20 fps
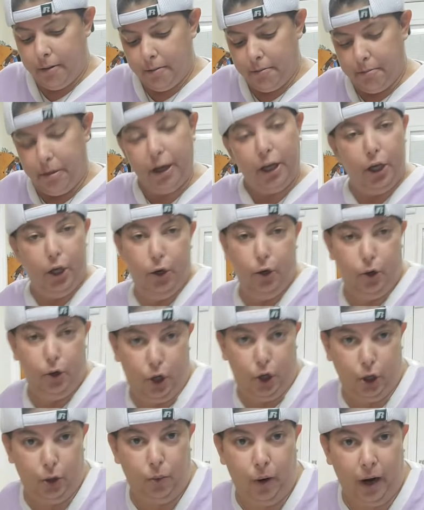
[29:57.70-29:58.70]
But you
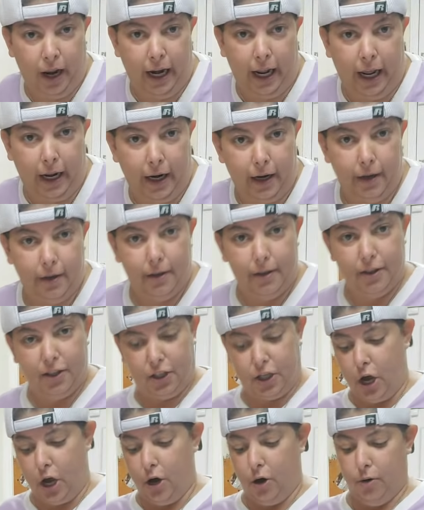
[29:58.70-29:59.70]
could win it.
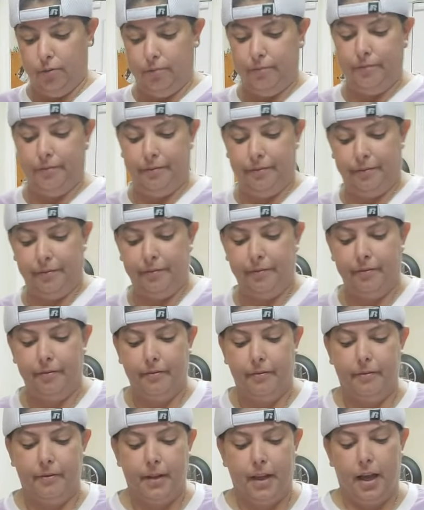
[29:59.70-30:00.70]
So,
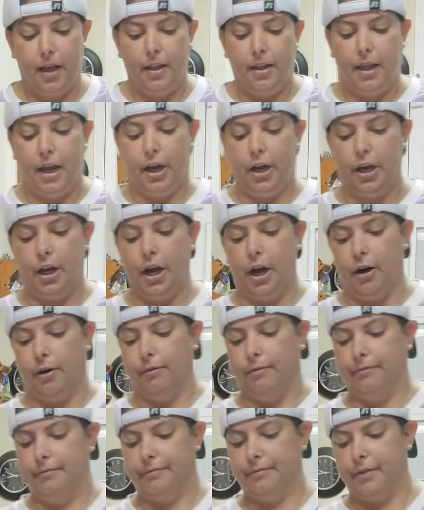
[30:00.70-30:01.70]
there you go.
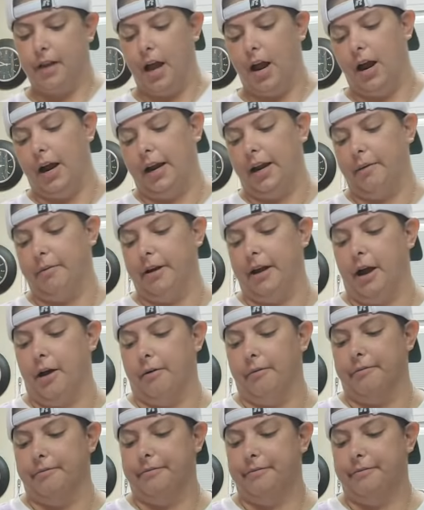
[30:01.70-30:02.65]
Alright, here we go.